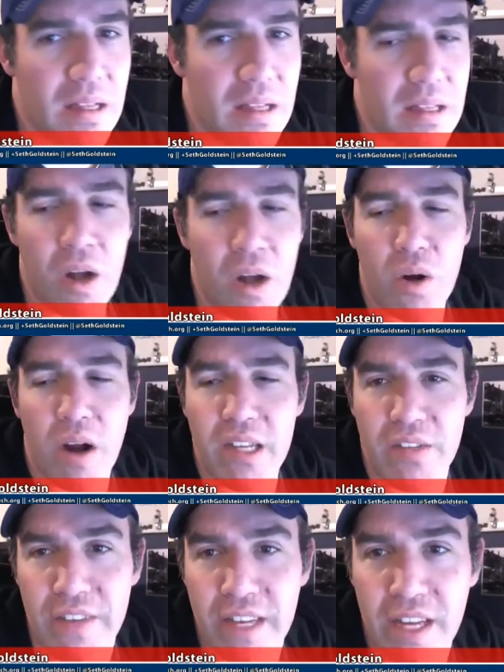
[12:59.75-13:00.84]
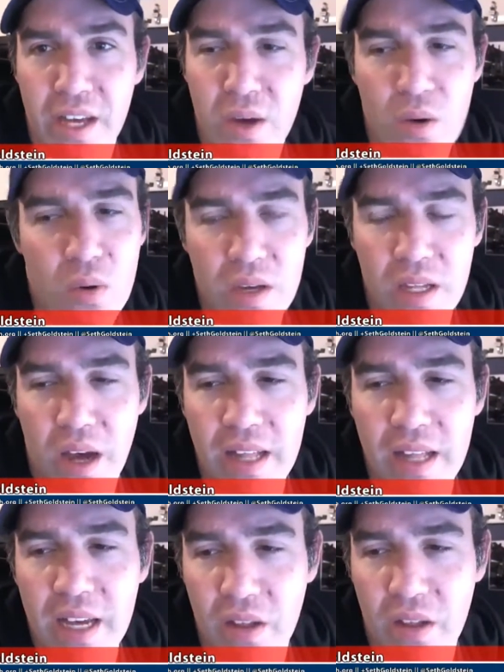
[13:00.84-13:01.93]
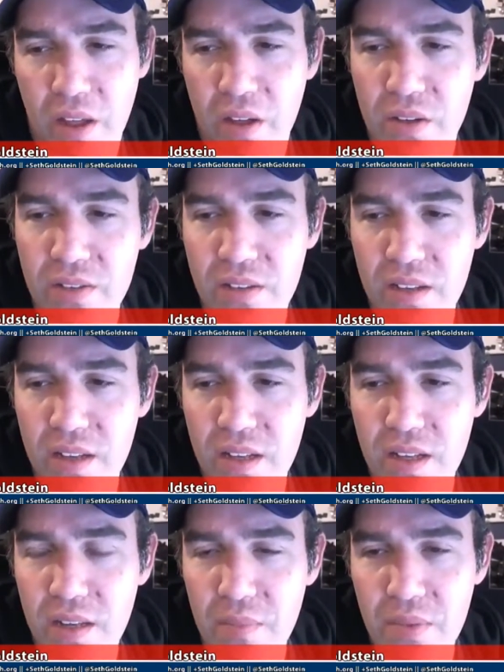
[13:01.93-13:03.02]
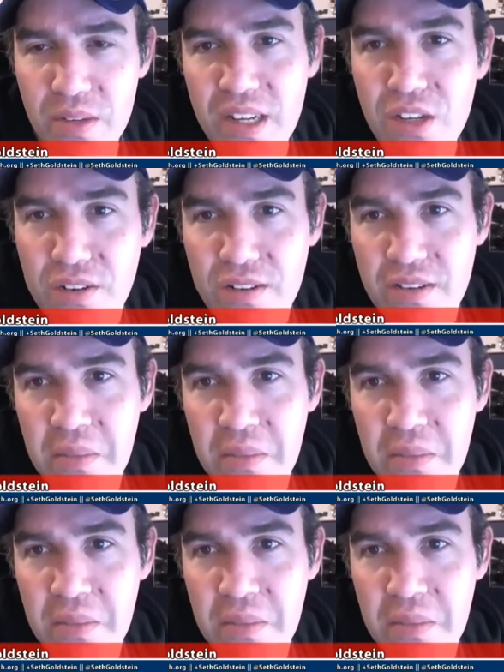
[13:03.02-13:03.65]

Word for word: Law and Order S V U. You know, I like all those mm-hmm. procedurals.